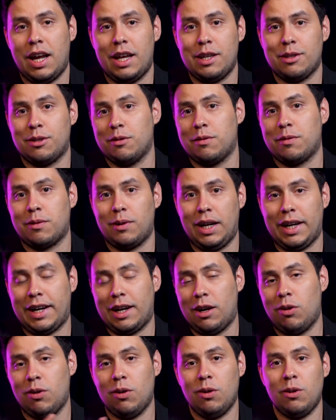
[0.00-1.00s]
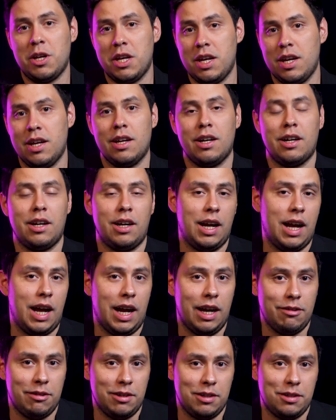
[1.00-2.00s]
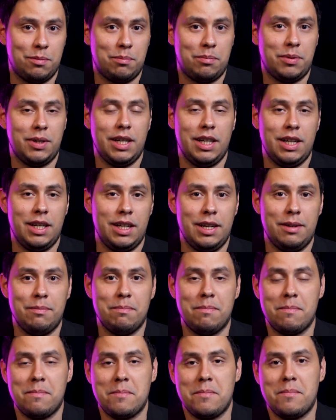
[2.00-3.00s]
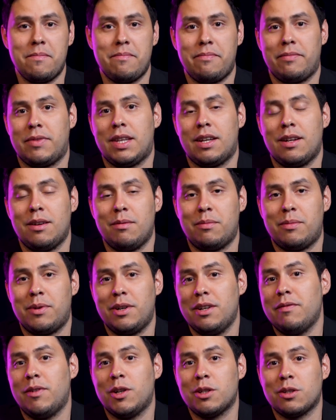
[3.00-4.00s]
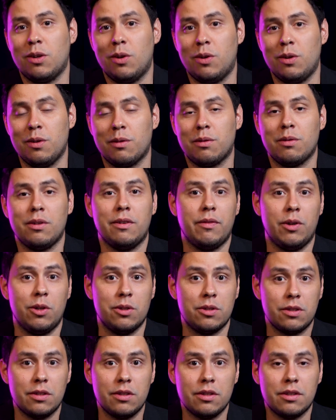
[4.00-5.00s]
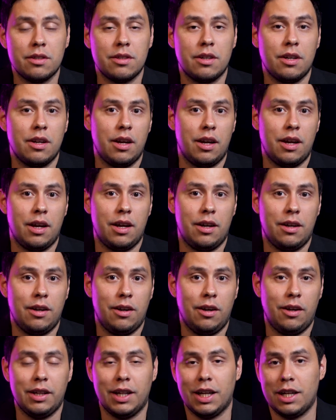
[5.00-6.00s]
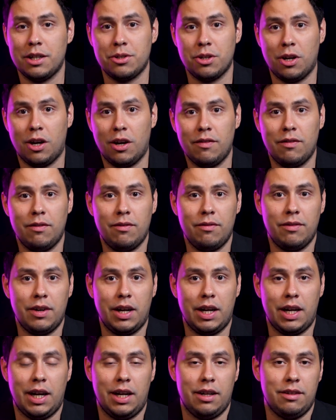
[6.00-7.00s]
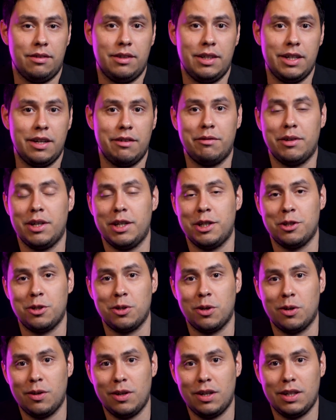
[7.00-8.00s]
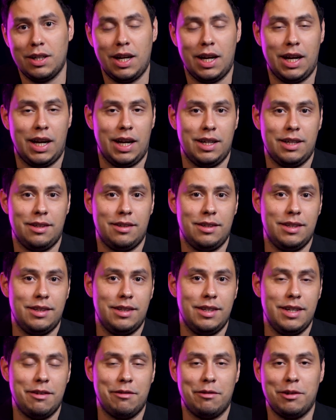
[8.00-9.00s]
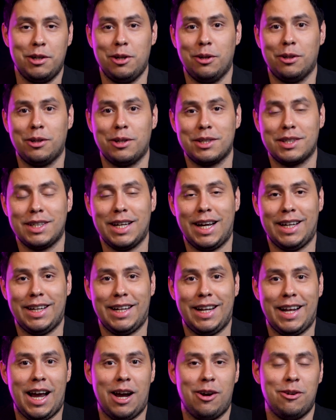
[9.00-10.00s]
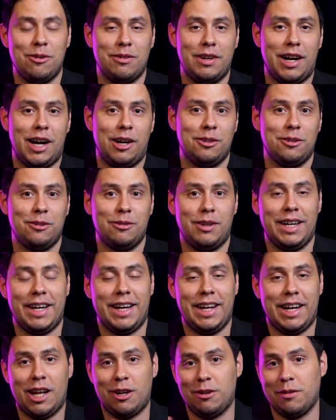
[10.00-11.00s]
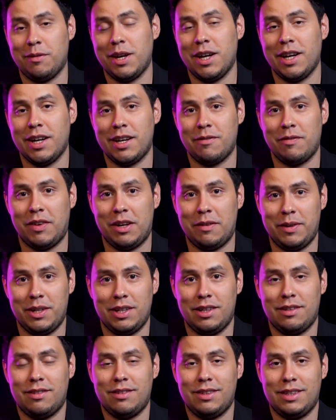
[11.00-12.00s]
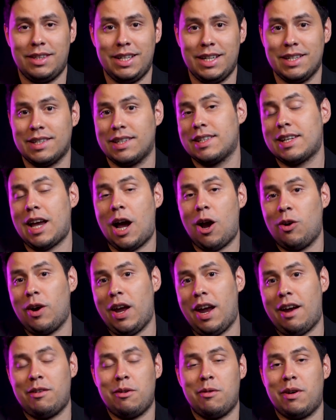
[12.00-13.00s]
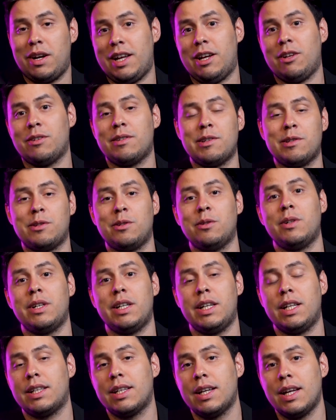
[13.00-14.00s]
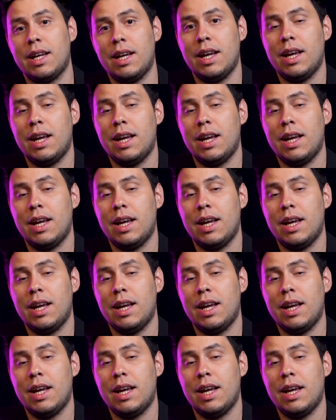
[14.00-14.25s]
and so for like a whole year i was pretty pretty much going through the motions uh, on that job and i didn't really enjoy it and i didn't really understand how how do i get out of here maybe this is how everyone else is doing it